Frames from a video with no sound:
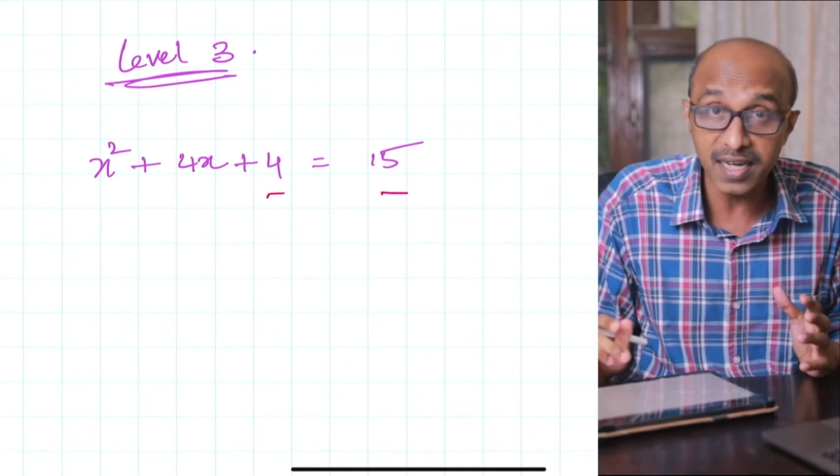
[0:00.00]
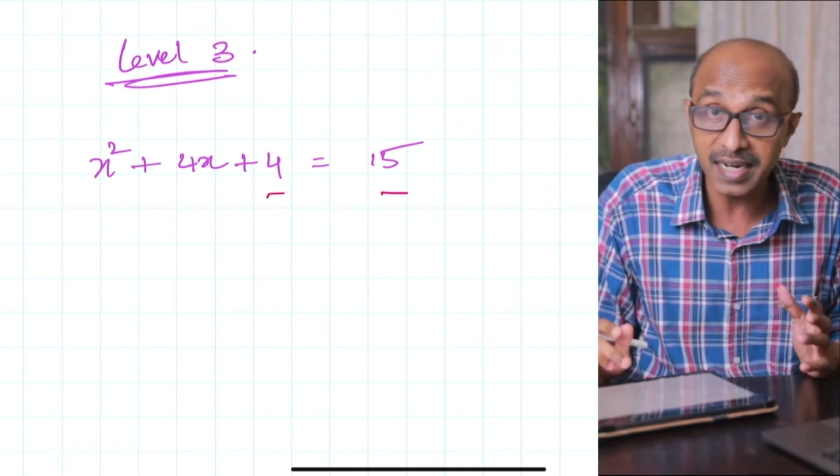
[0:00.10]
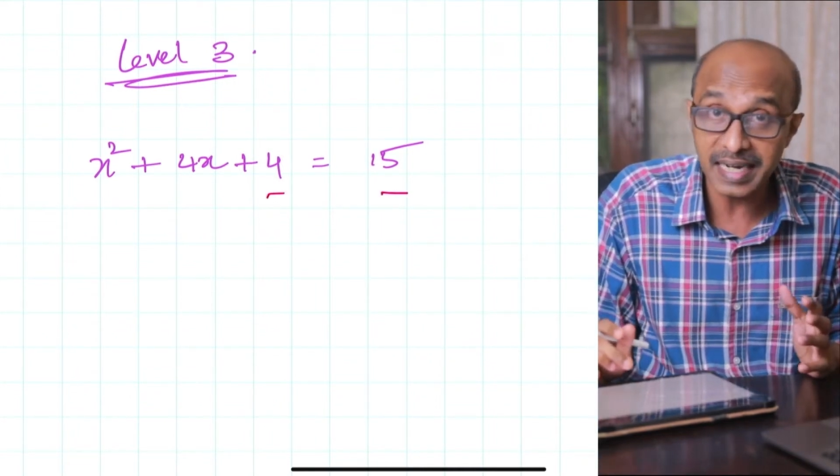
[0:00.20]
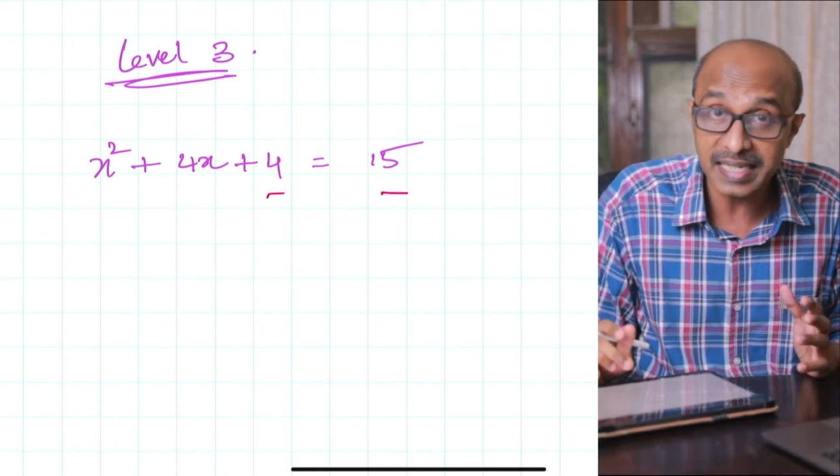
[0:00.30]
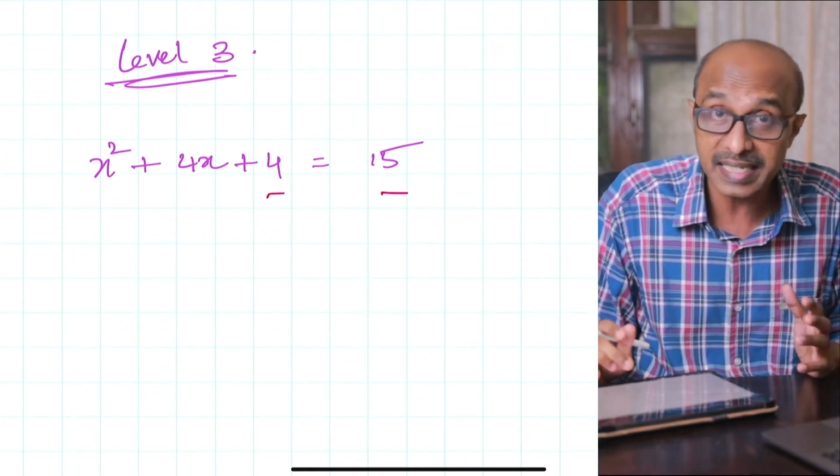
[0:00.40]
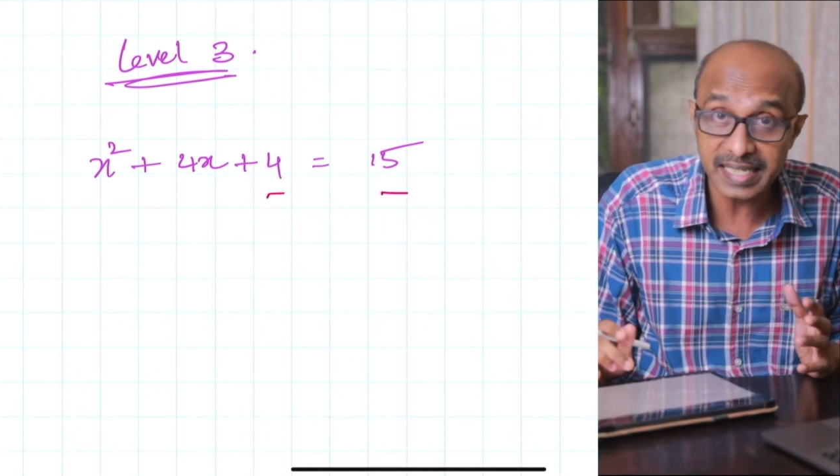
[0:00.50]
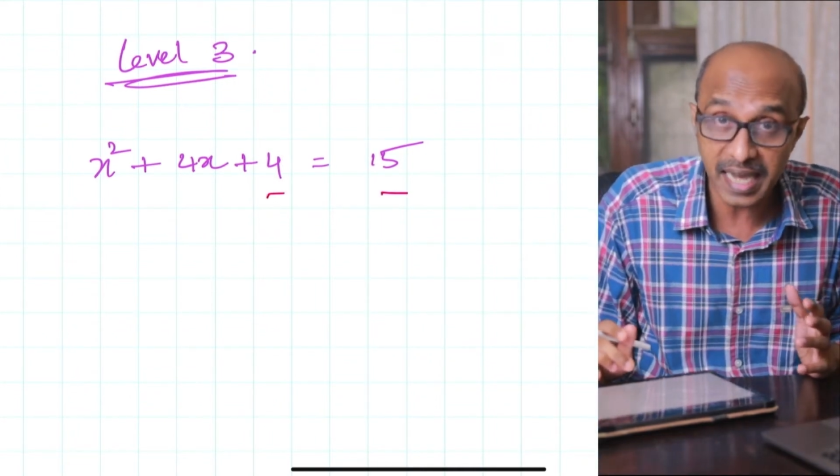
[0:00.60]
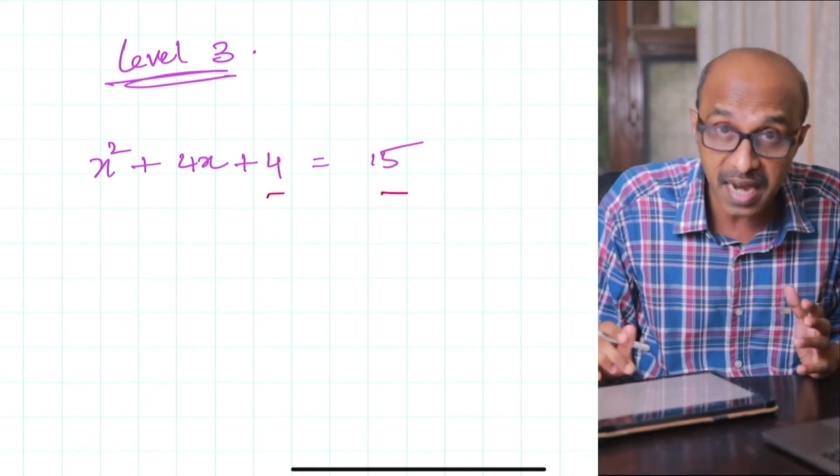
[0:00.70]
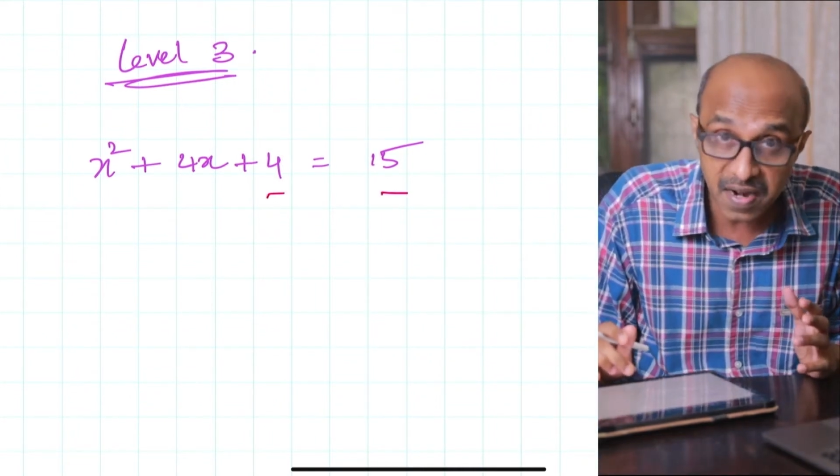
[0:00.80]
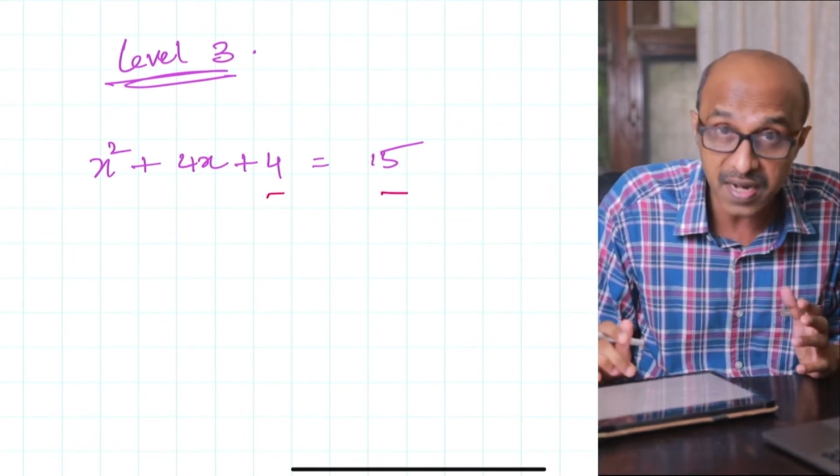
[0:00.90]
a little
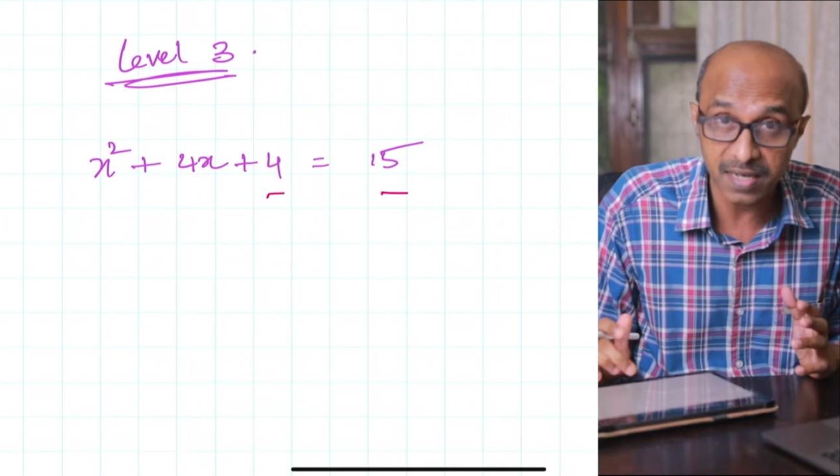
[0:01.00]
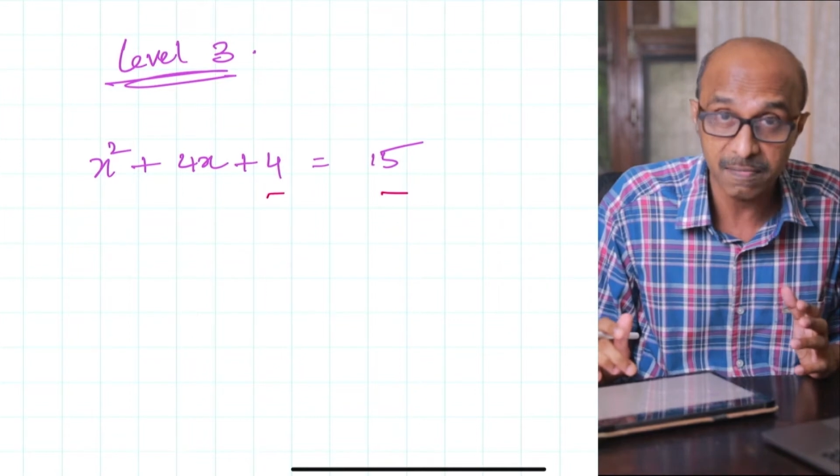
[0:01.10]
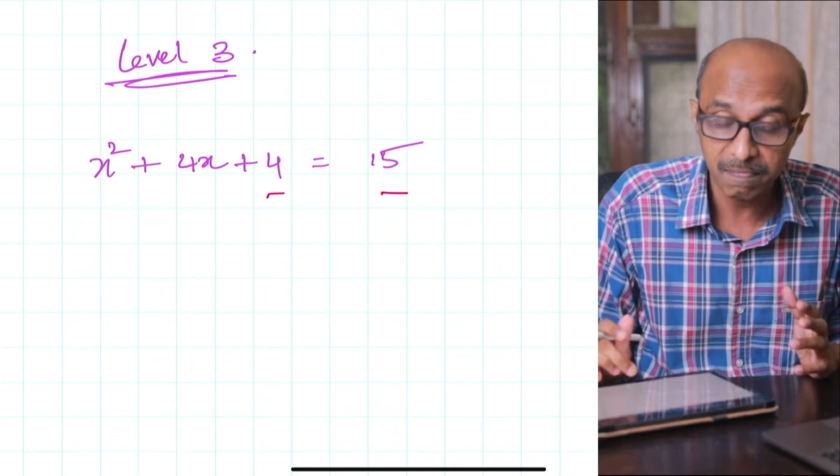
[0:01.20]
scary.